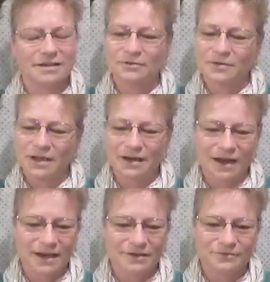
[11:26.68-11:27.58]
you know what?
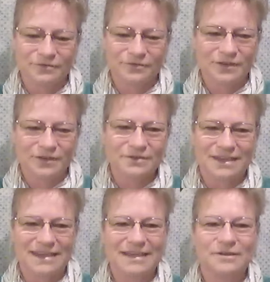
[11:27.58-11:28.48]
I can feel
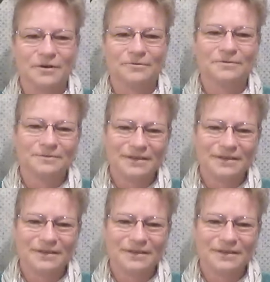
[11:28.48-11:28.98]
the ego